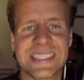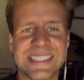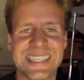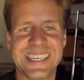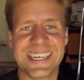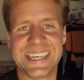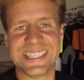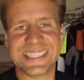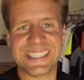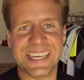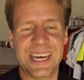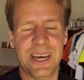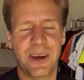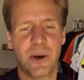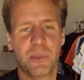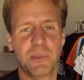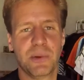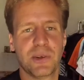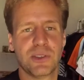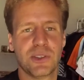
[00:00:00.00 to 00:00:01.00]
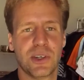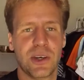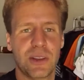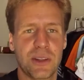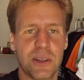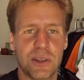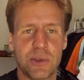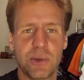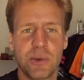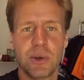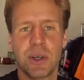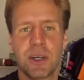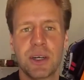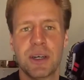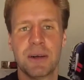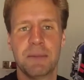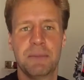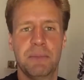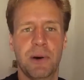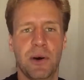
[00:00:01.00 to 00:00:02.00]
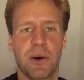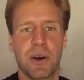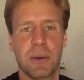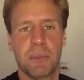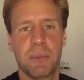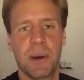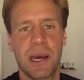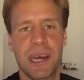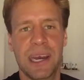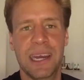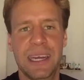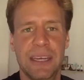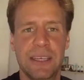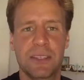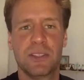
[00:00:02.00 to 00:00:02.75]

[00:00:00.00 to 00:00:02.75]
That's it. I hope you enjoyed the tour powered by